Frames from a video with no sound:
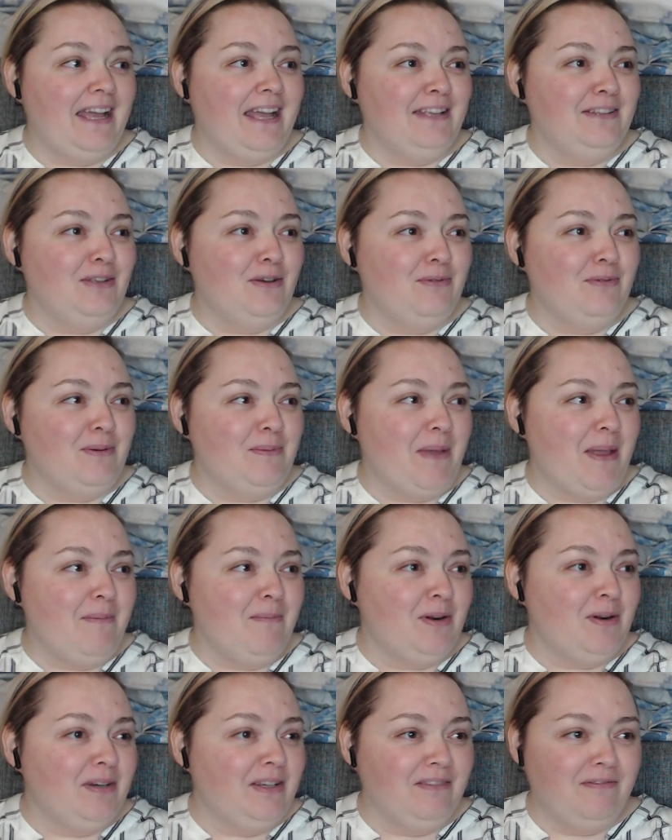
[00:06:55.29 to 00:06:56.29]
I don't
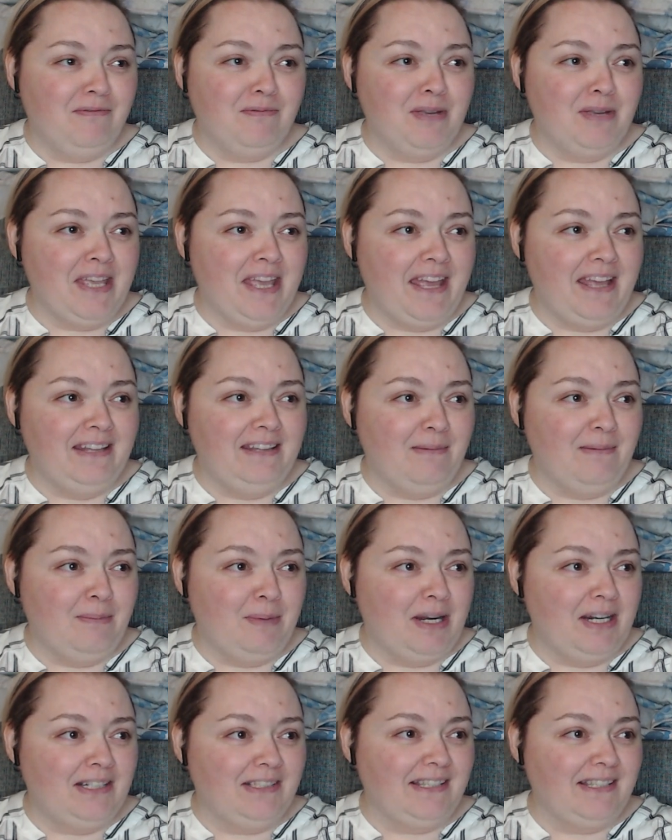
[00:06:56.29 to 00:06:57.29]
remember if we had a
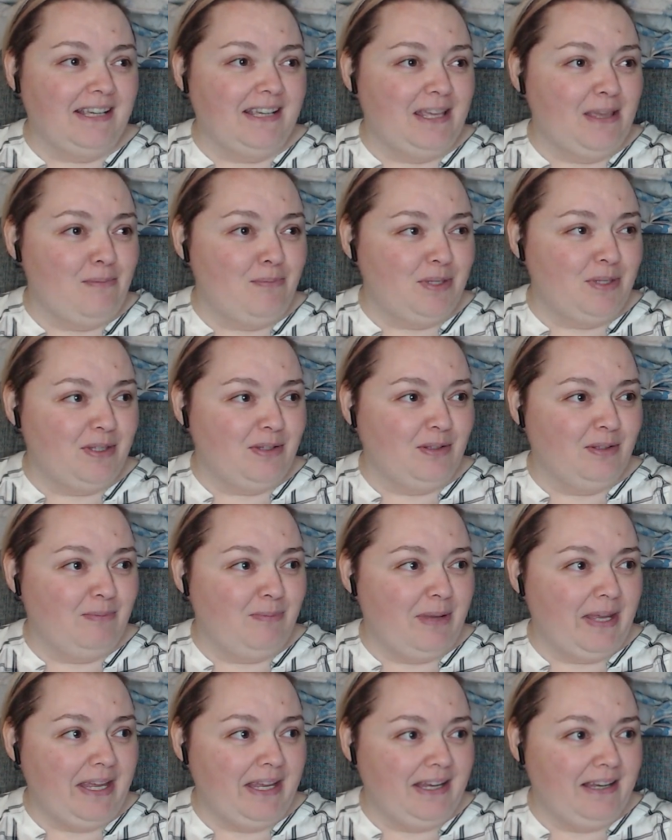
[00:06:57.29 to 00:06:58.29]
Martha episode
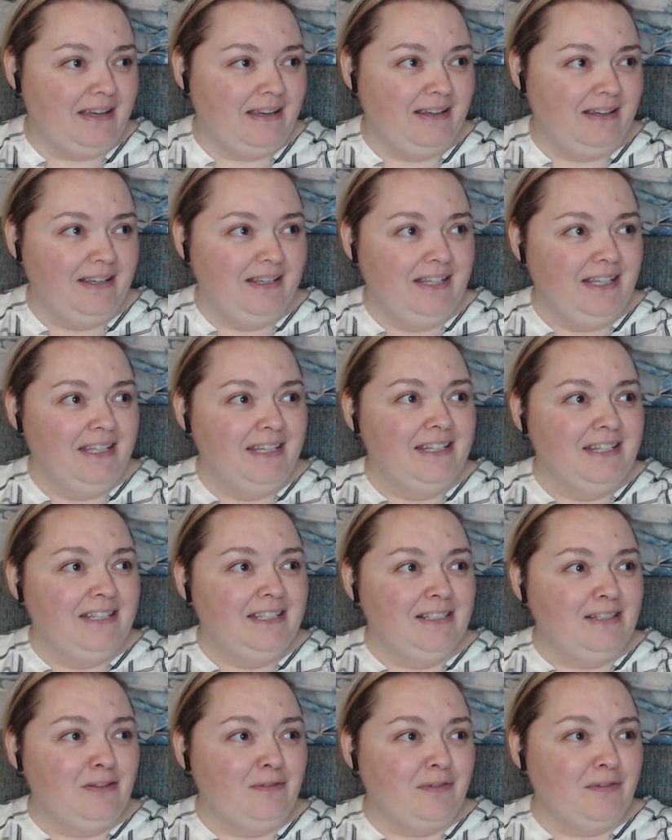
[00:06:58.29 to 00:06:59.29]
back
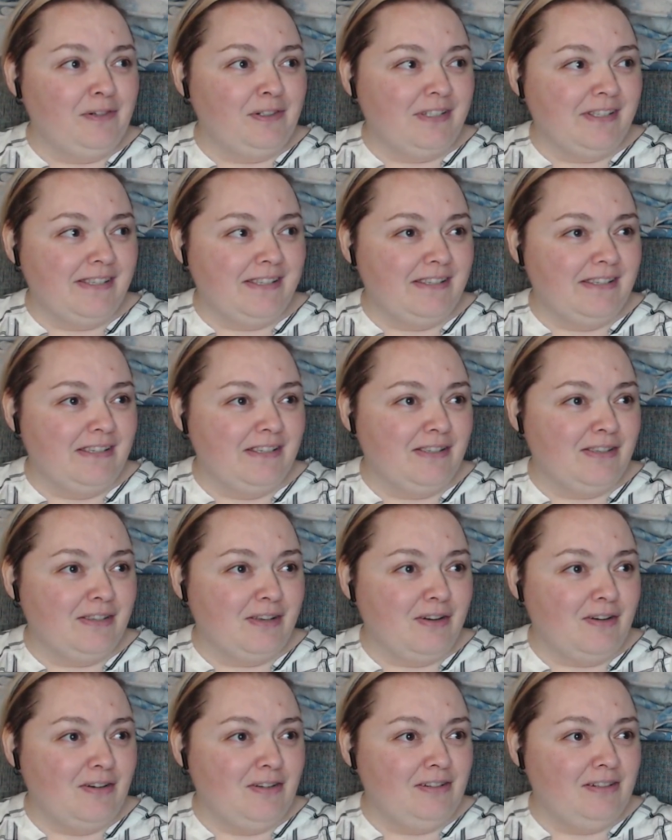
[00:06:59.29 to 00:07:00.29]
in the first
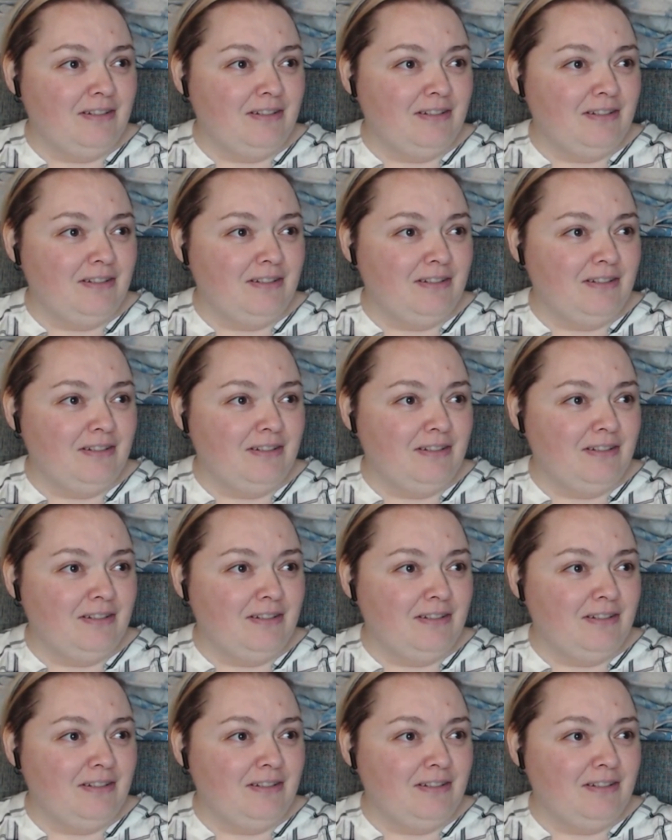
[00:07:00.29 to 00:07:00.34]
season.